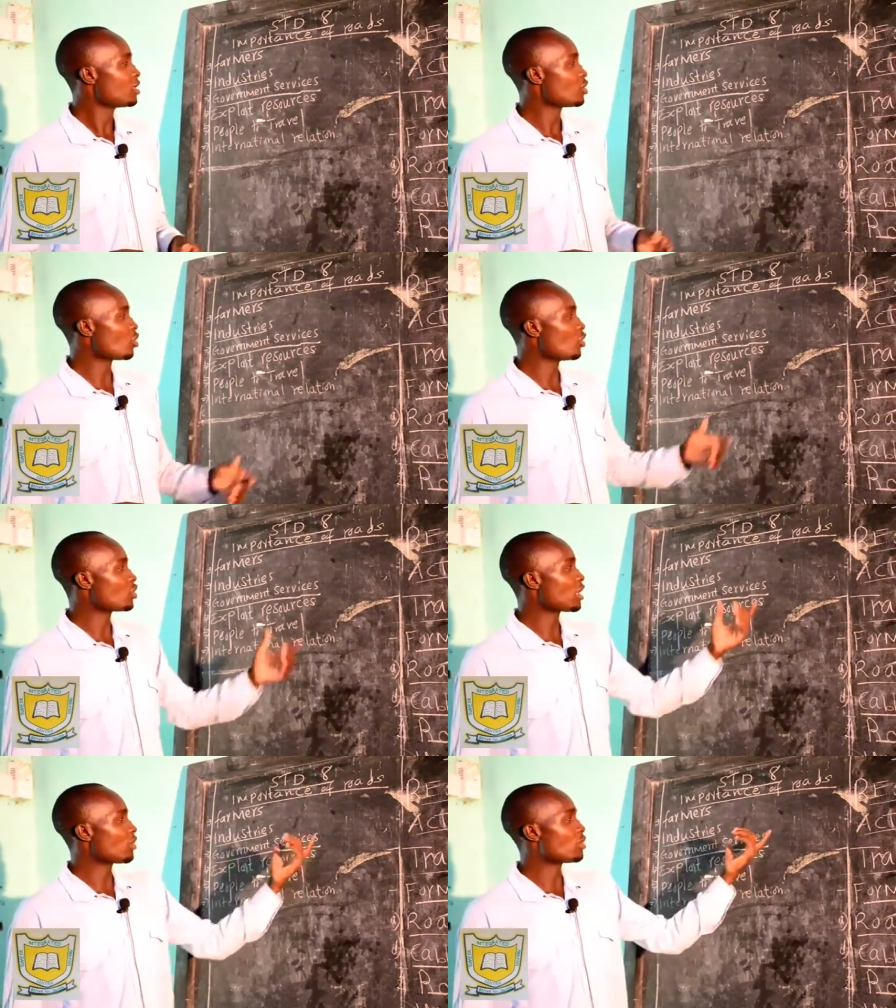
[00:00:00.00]
So
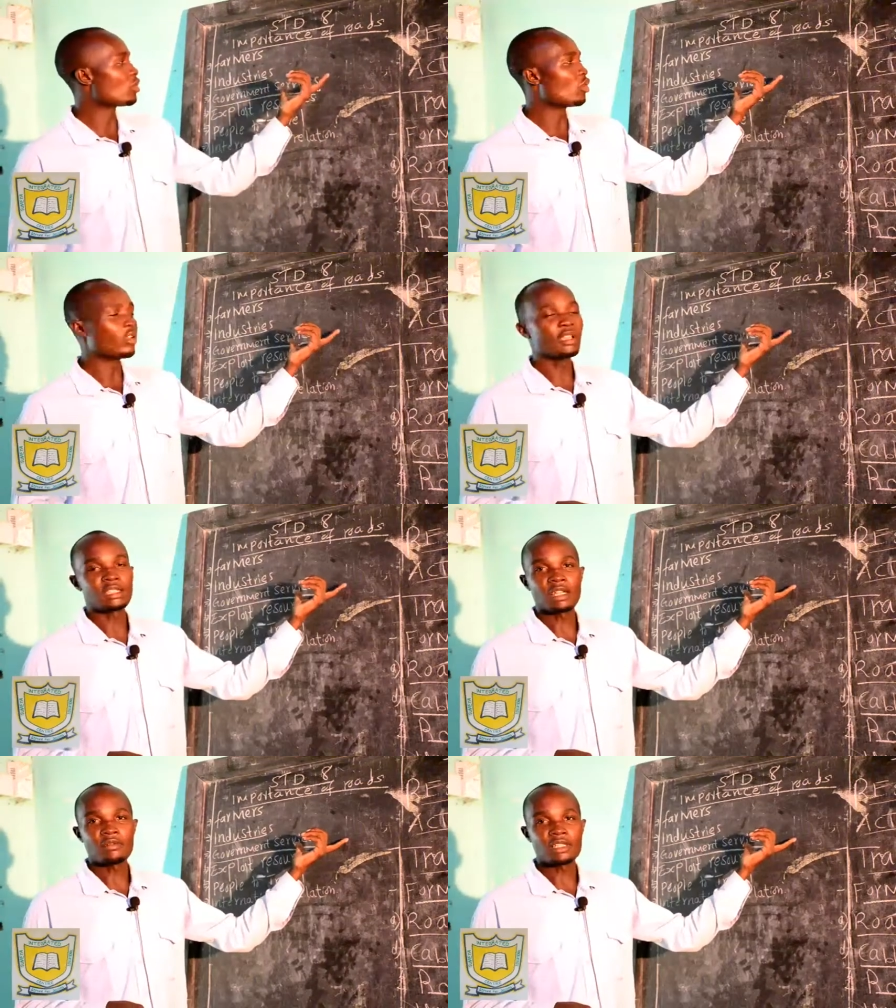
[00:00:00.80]
those are what we call the
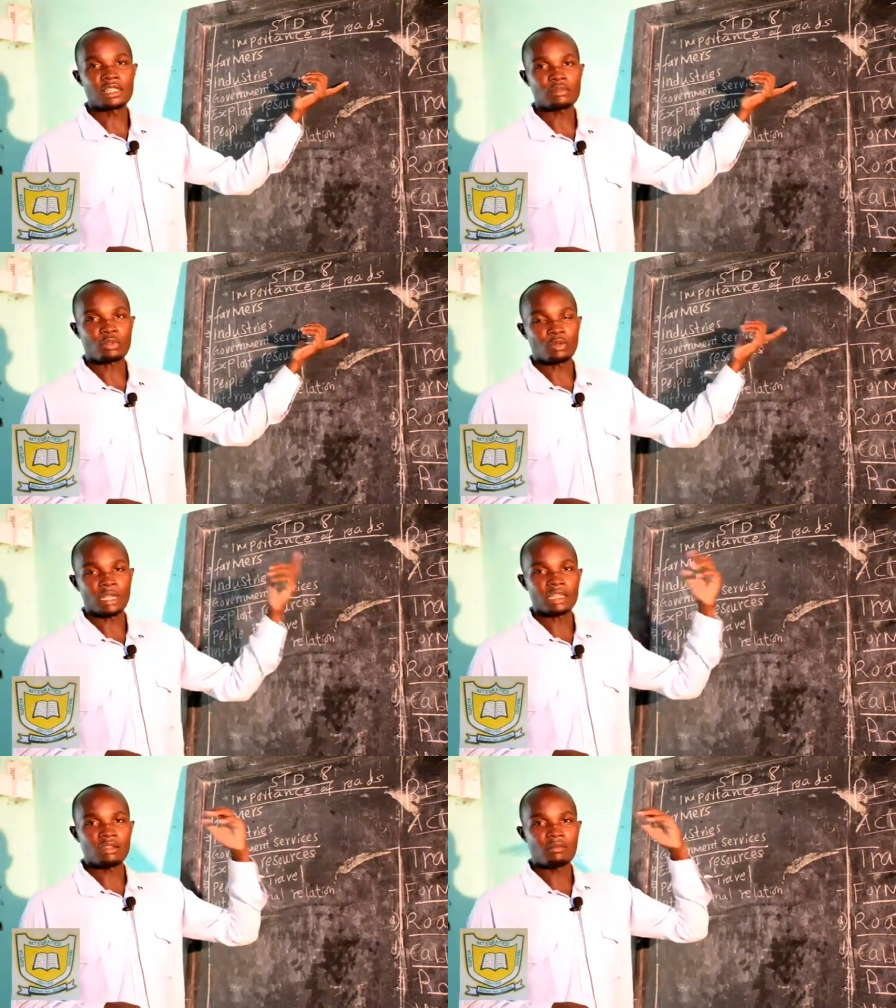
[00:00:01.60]
services
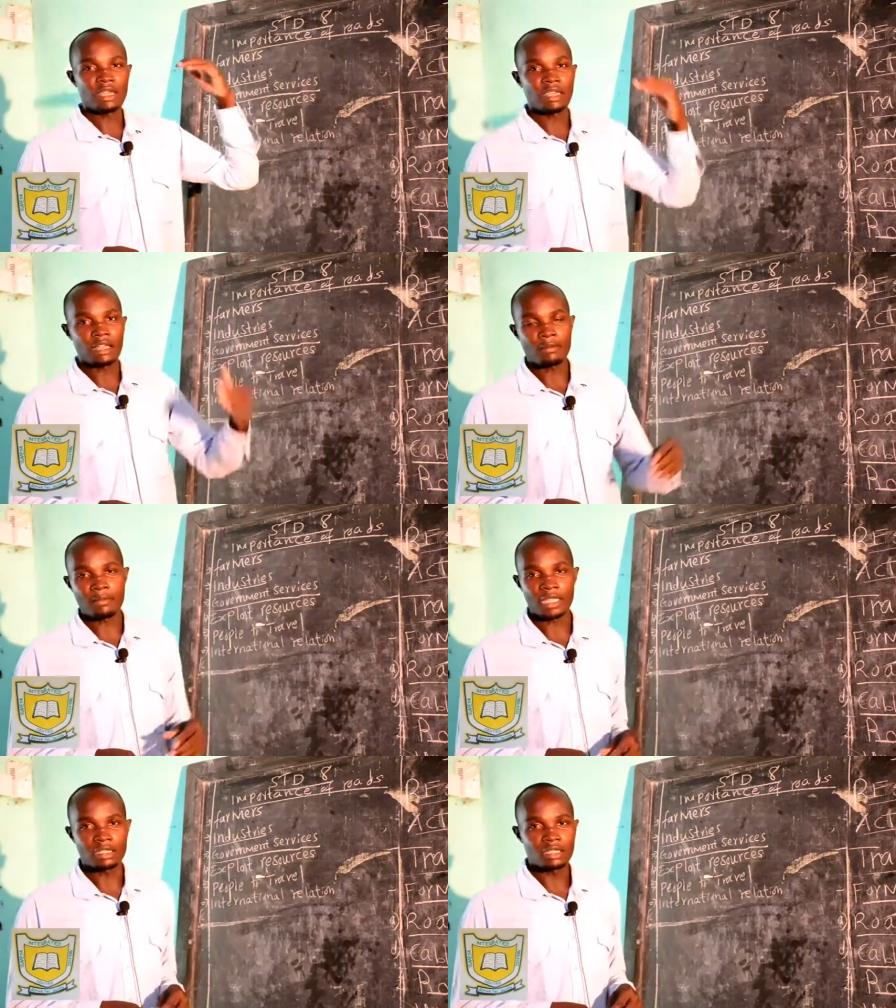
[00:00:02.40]
provided by the
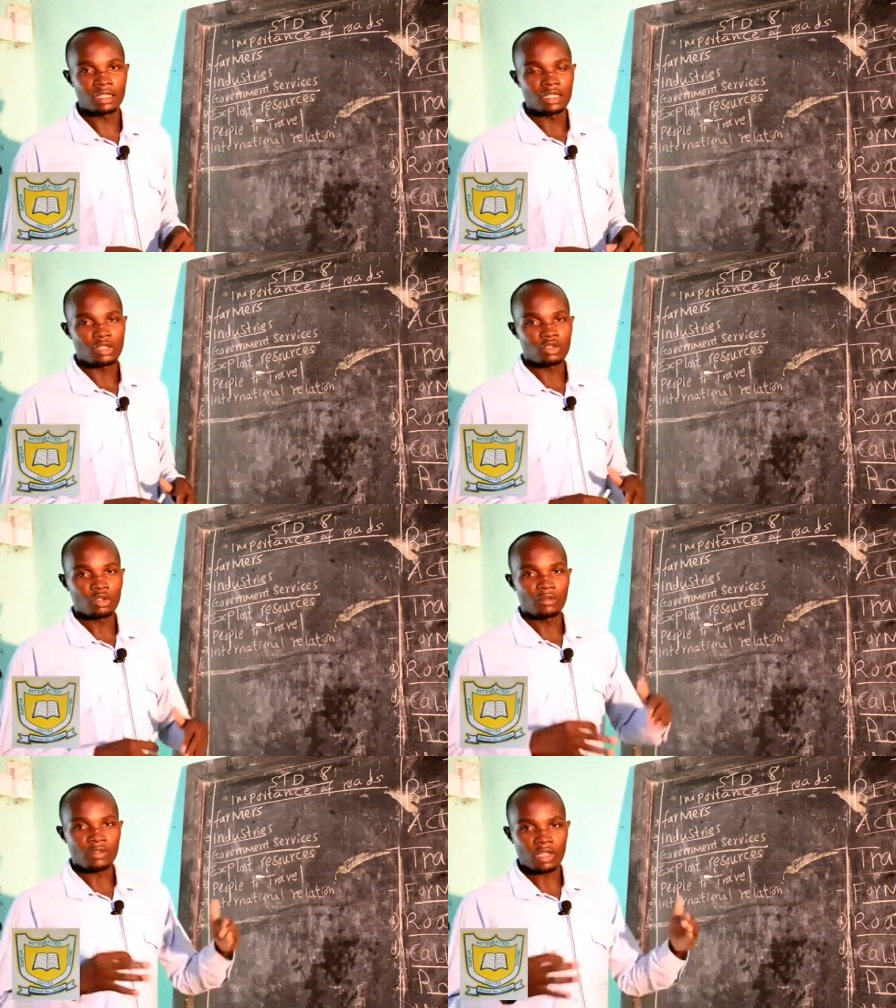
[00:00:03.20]
government. So
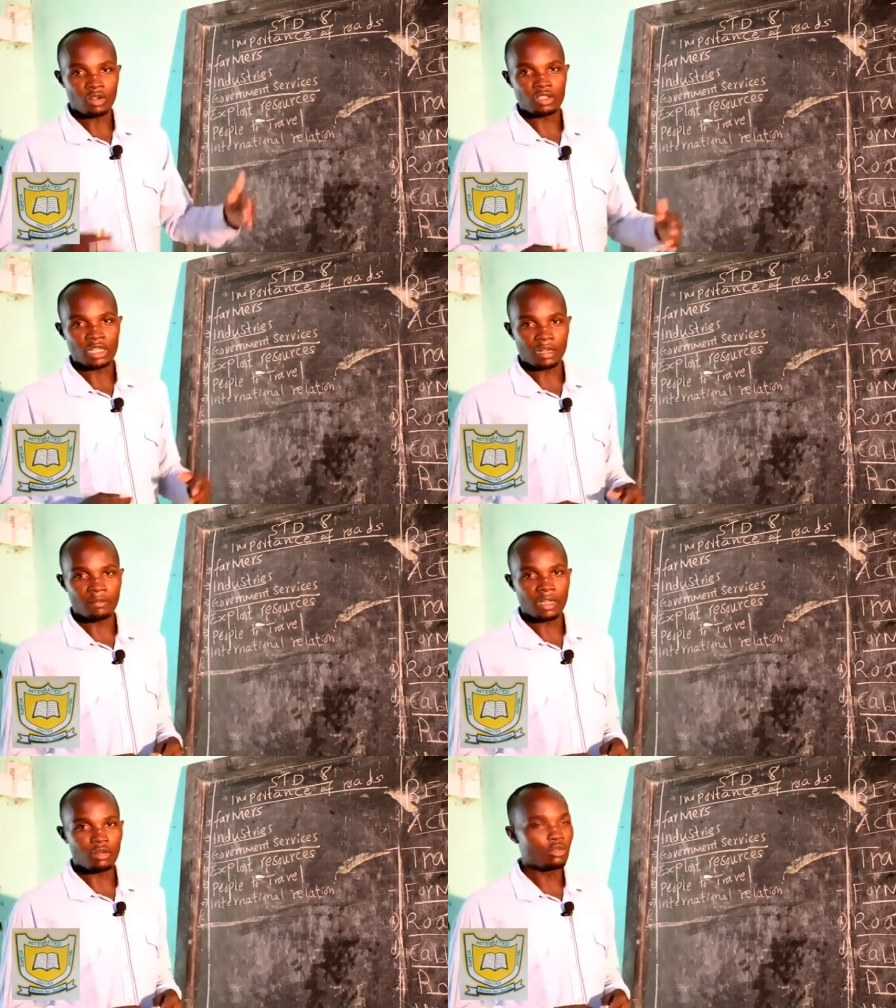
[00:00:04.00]
if the roads are
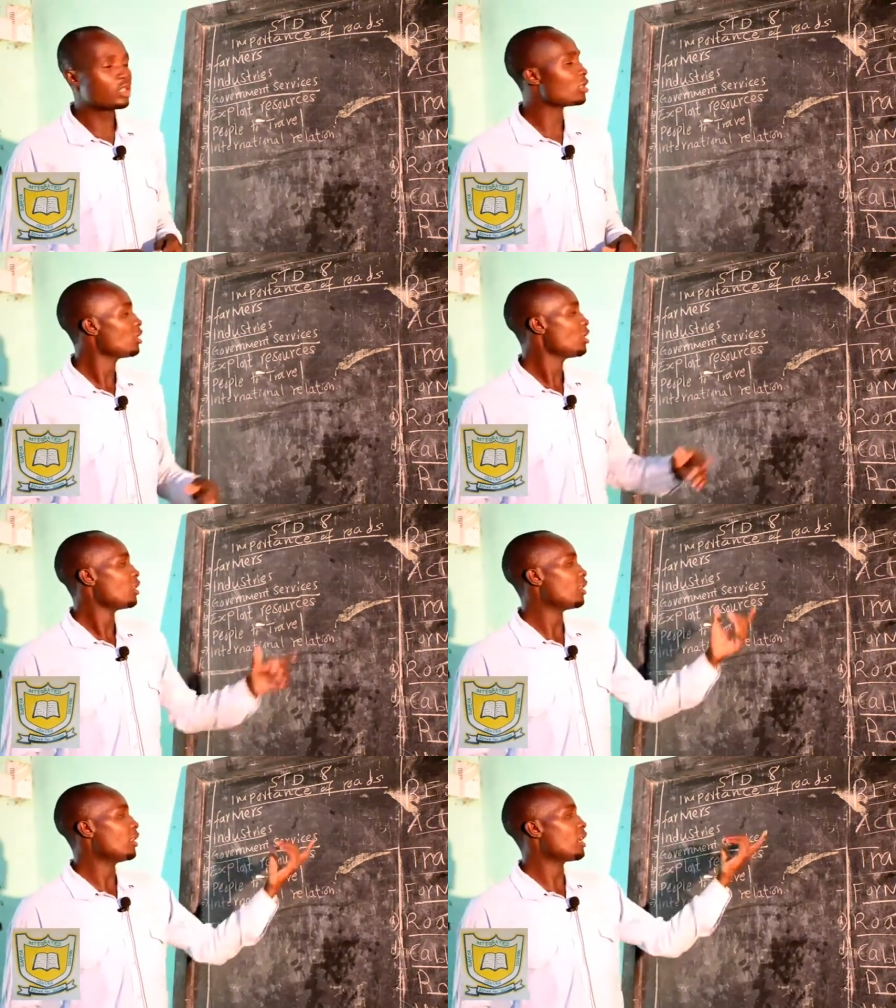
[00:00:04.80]
very good,
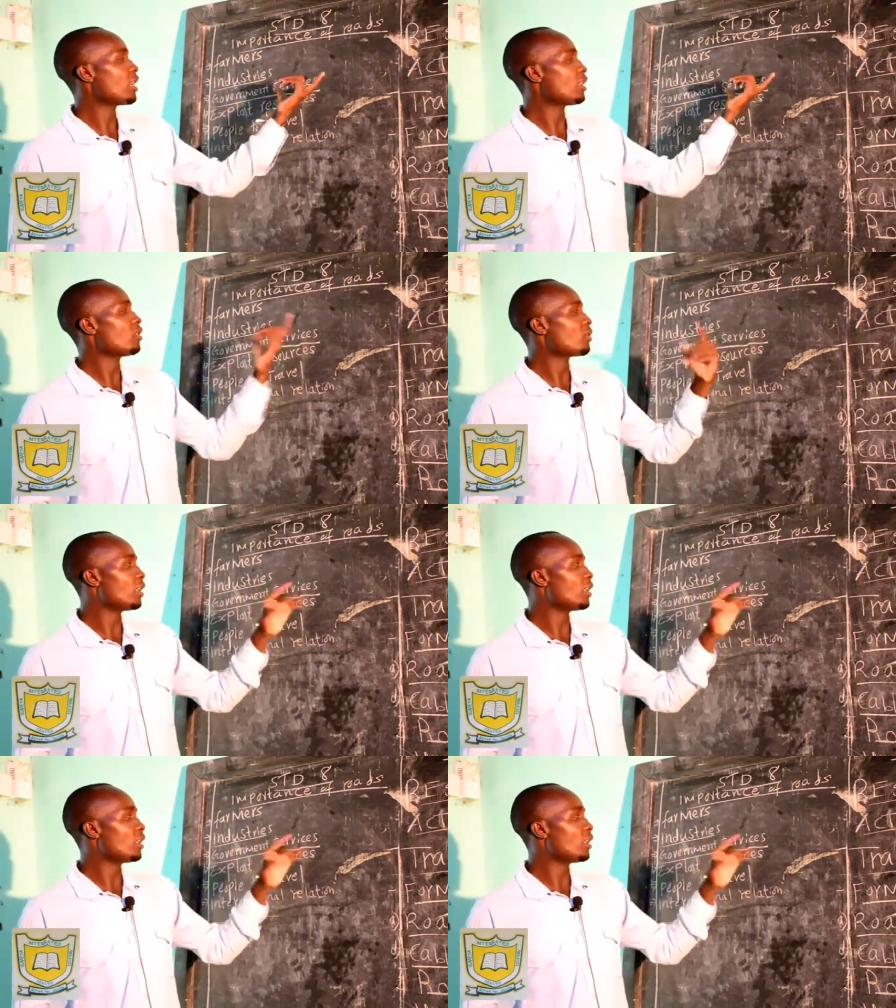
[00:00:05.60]
then at the end of the